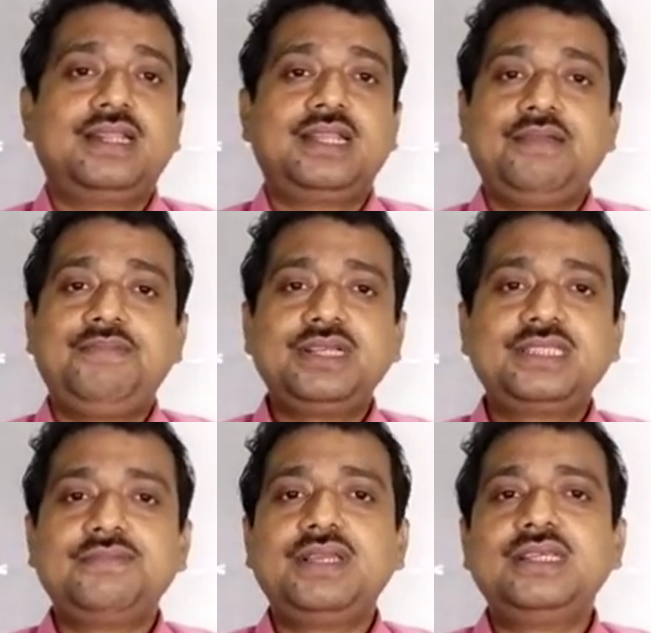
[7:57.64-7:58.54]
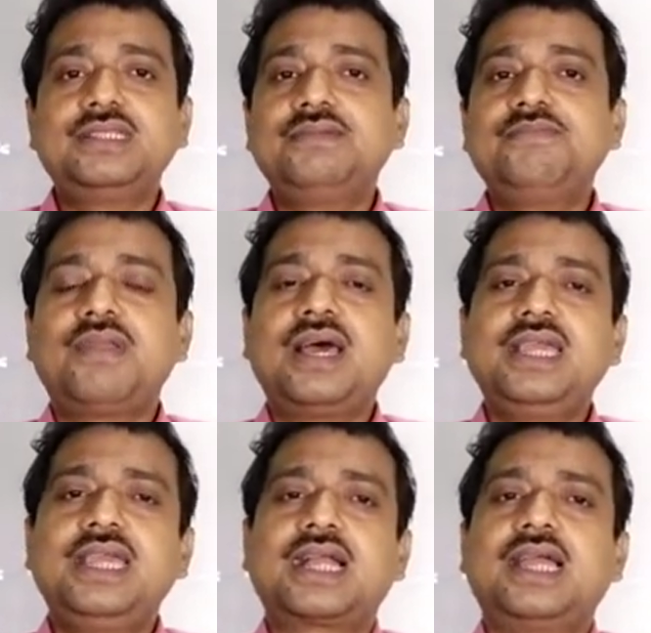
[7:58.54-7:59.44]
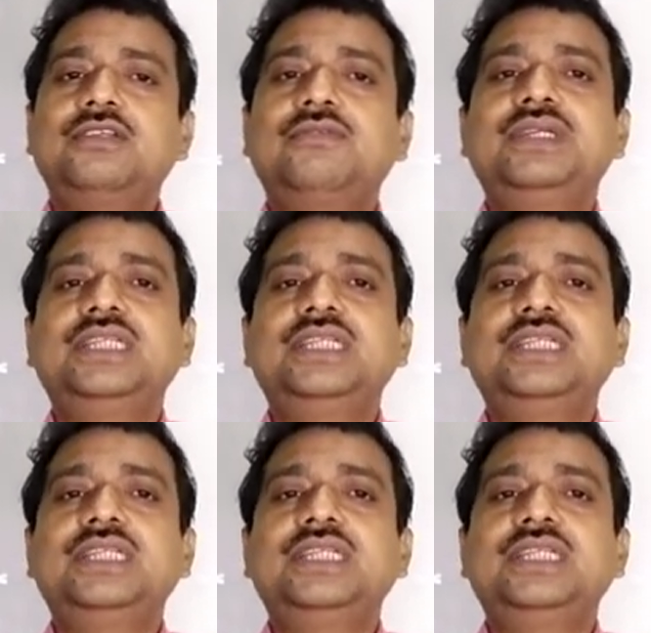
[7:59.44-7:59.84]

The epic similes imply a kind of a